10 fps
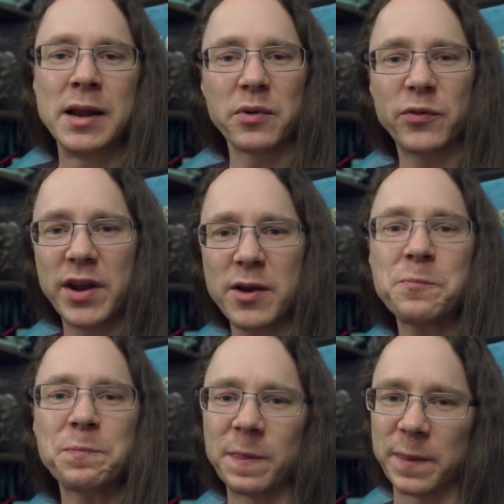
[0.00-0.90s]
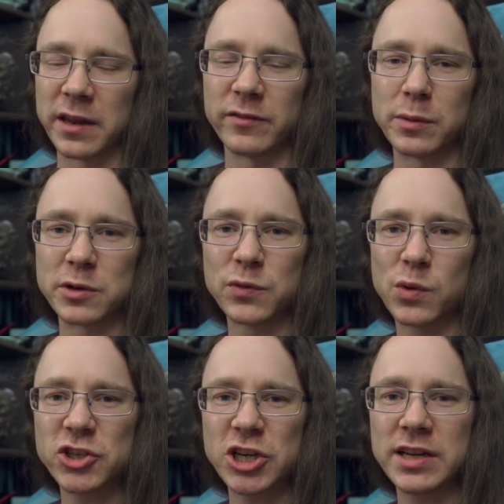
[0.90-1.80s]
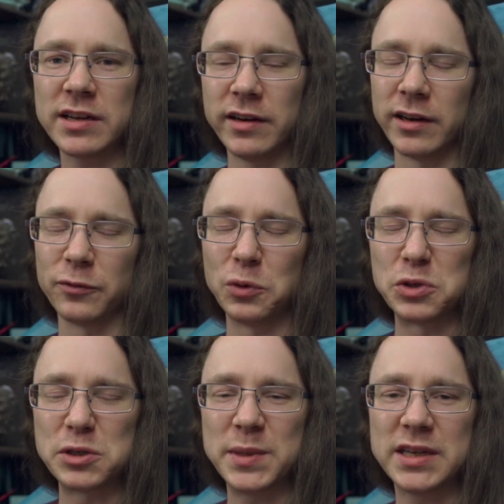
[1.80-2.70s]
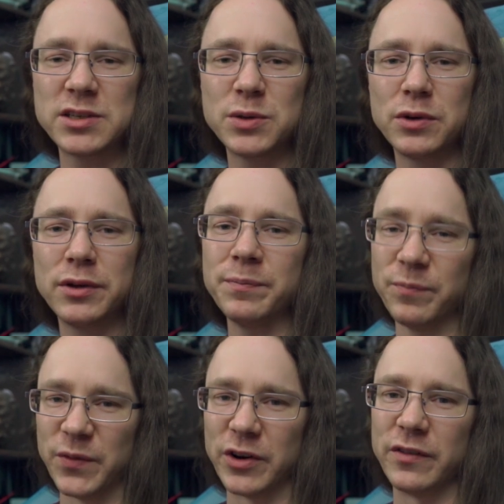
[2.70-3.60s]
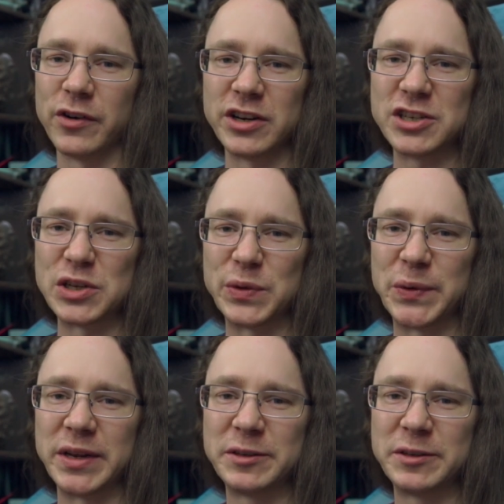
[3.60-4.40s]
But for now, thank you very much for watching, and I look forward to speaking to you all very, very soon.